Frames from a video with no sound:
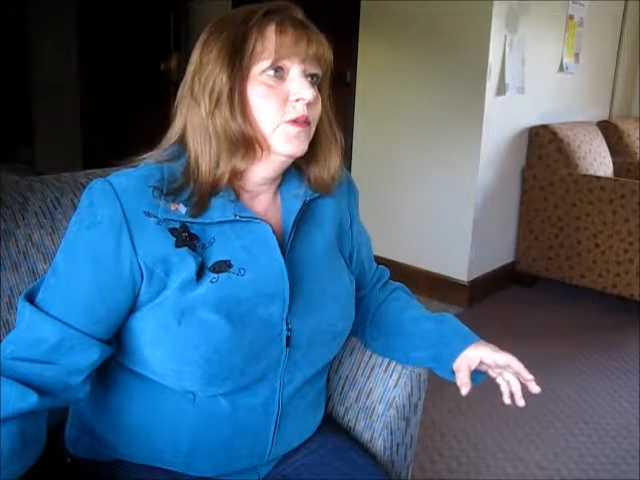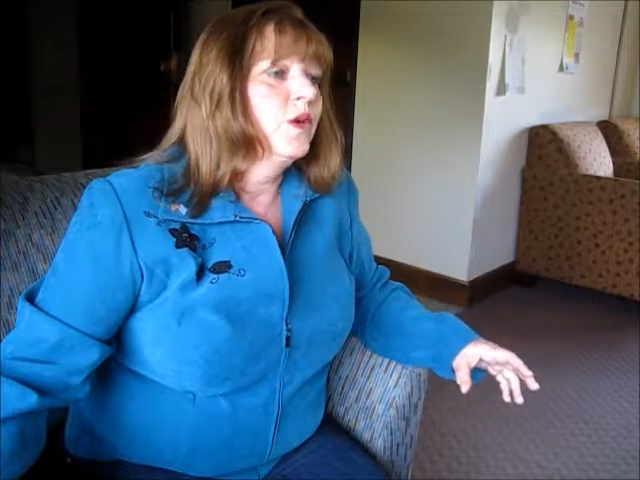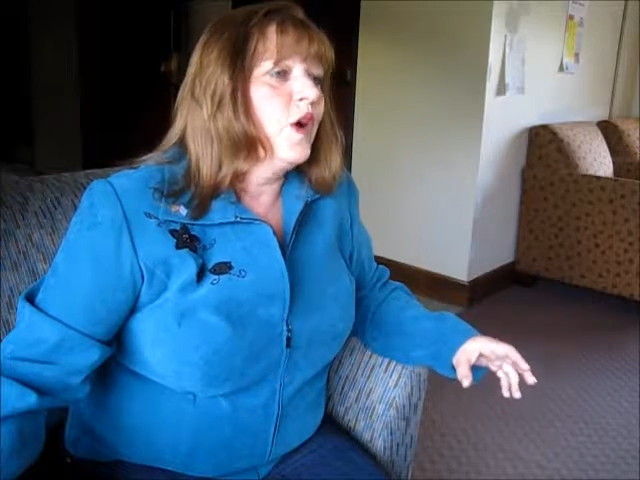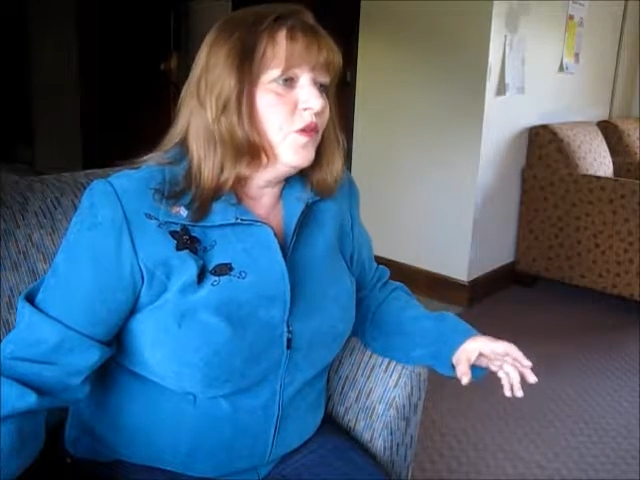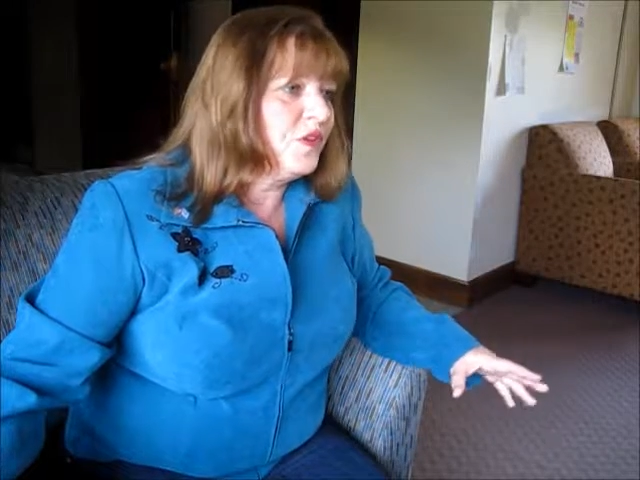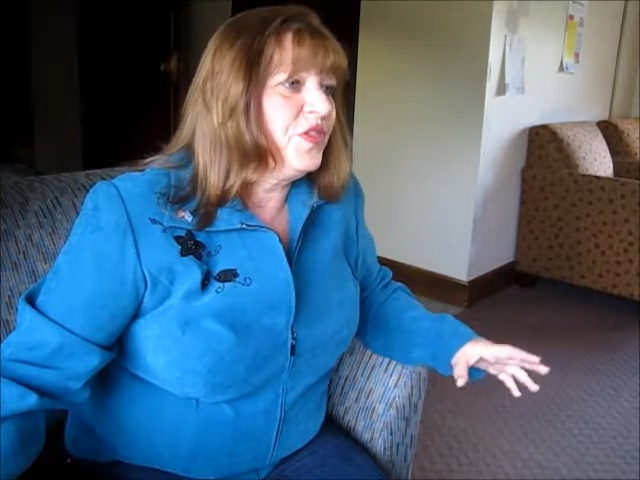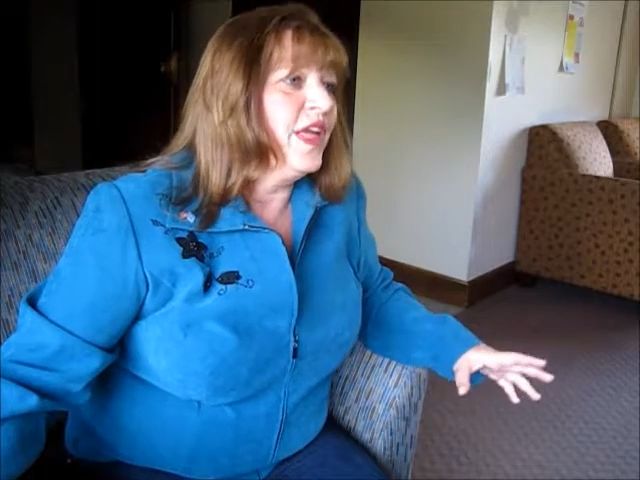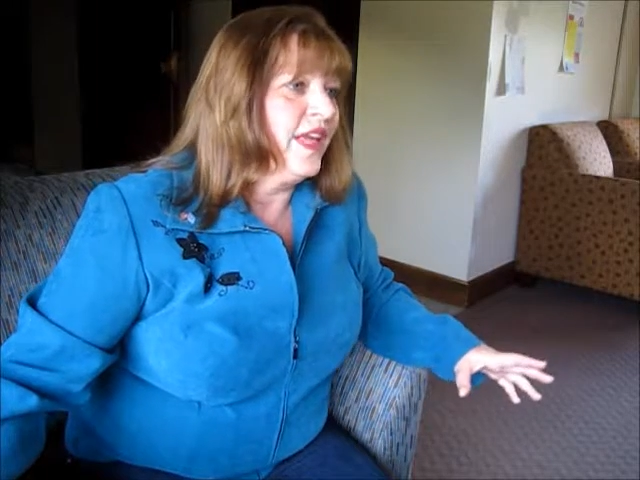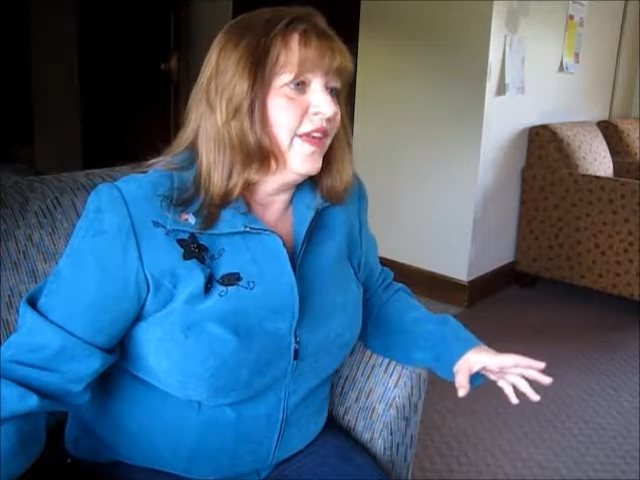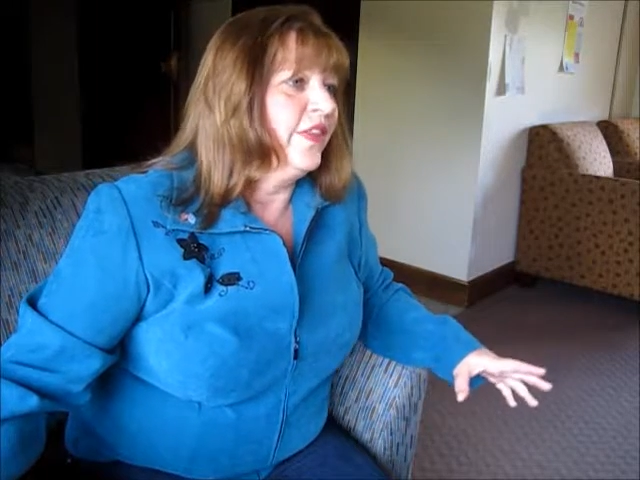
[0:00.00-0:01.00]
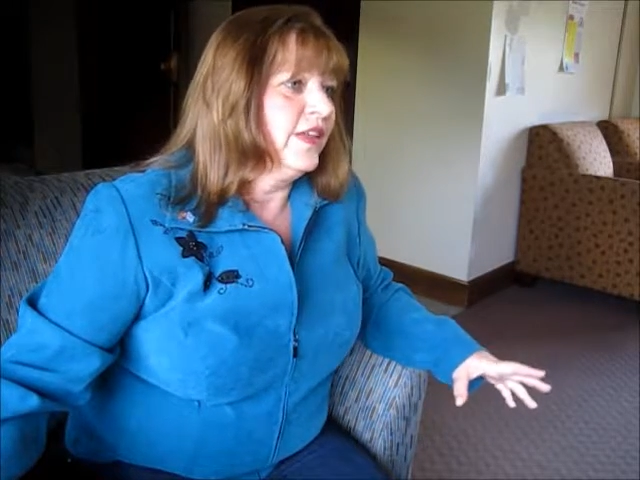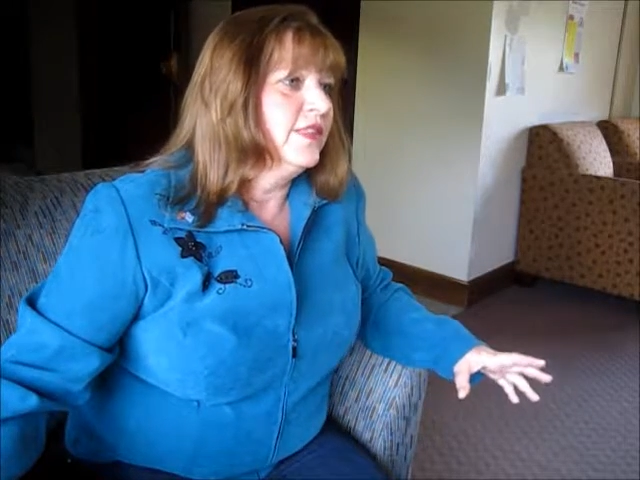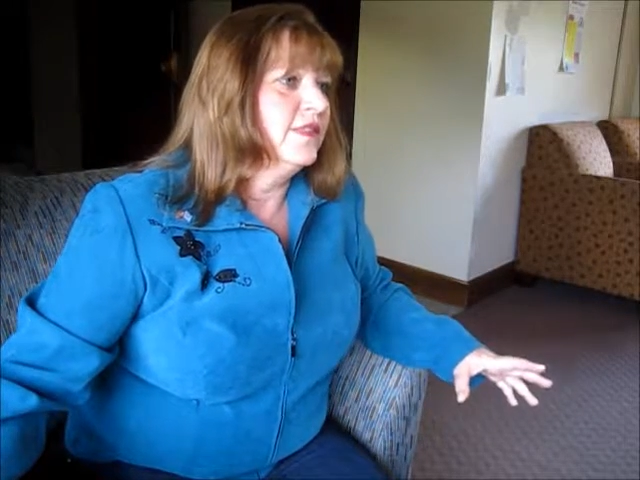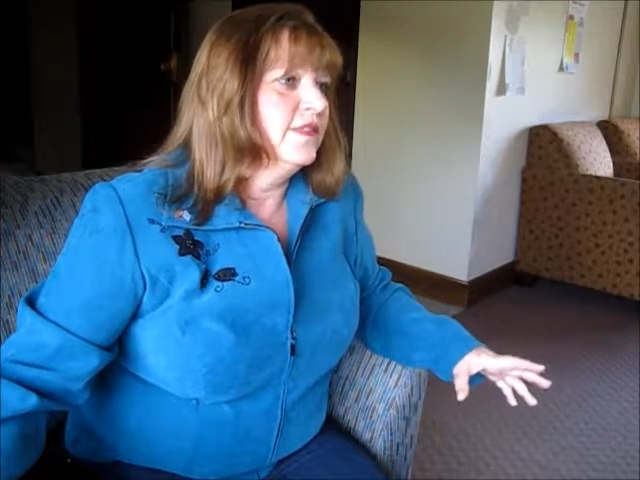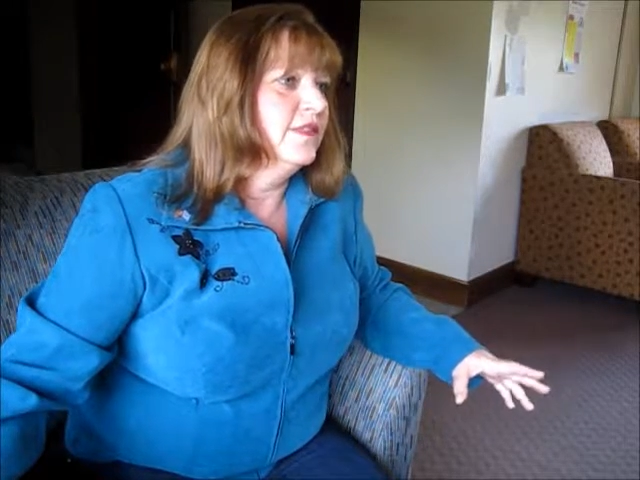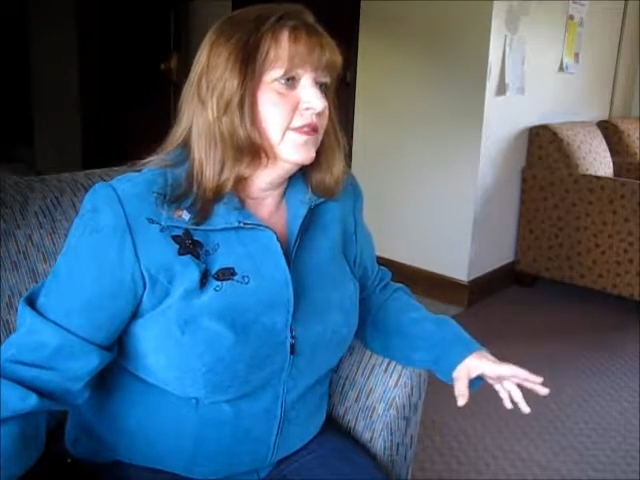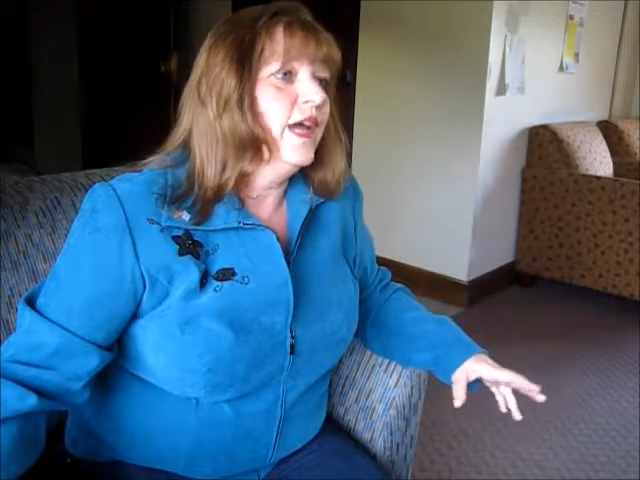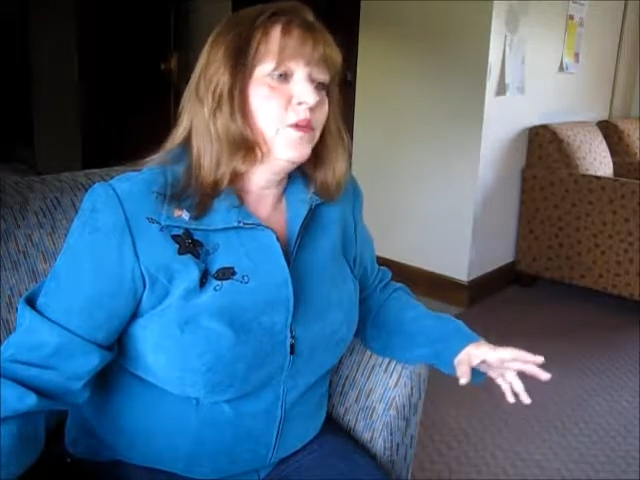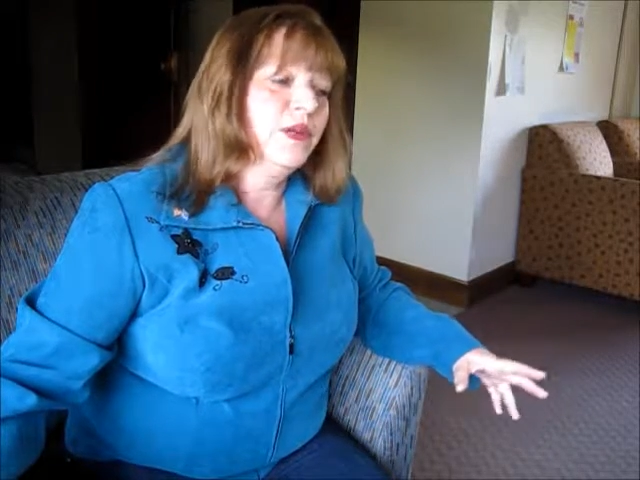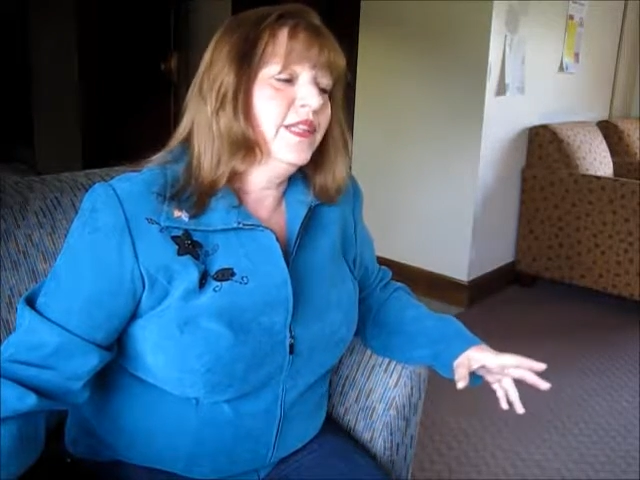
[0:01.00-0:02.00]
we're overthinking this.
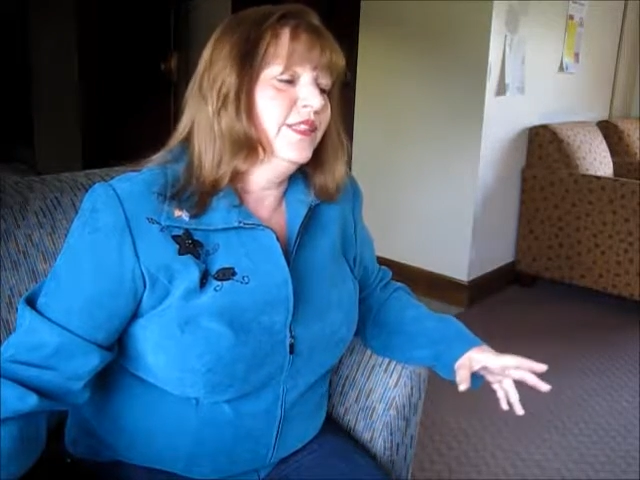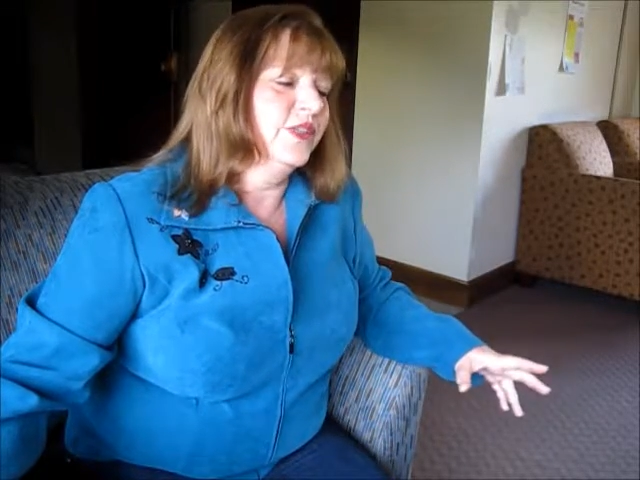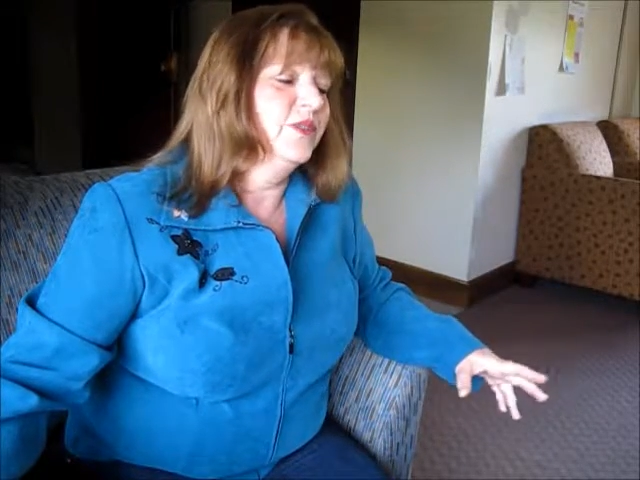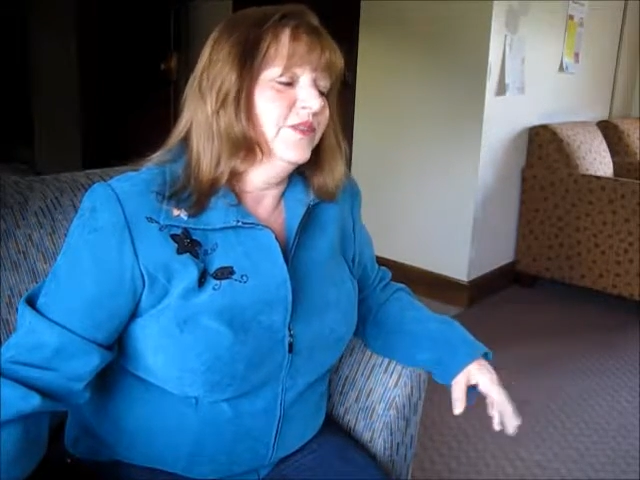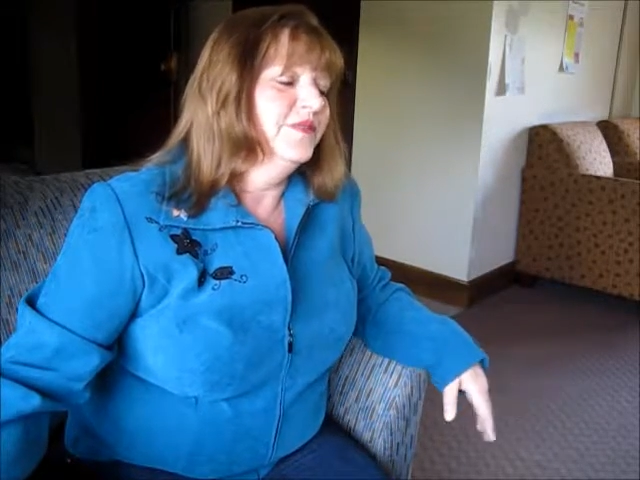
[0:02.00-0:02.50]
I really do.